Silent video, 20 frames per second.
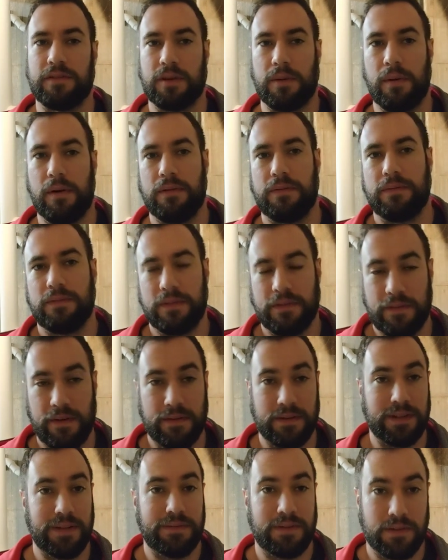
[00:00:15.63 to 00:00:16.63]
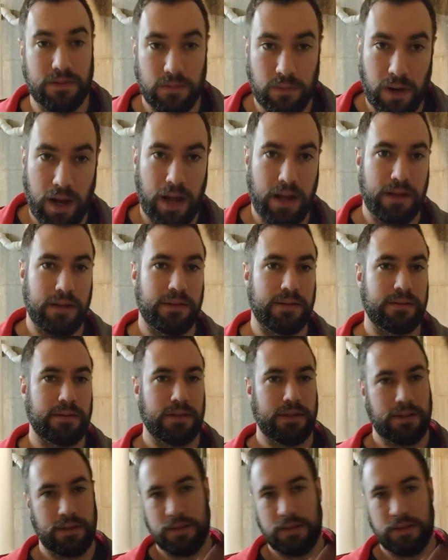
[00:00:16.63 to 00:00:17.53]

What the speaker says: If you haven't lived in a while,